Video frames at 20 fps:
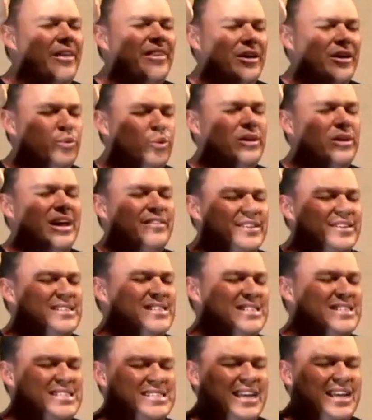that will ever
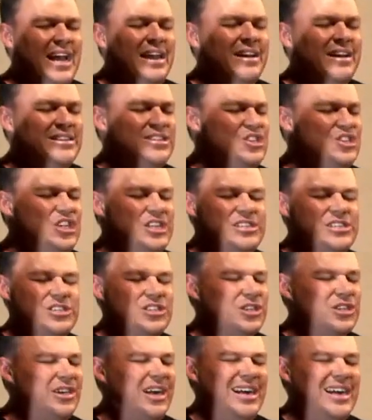sustain us, Jesus
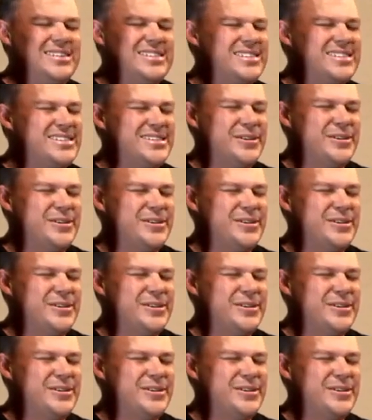Christ.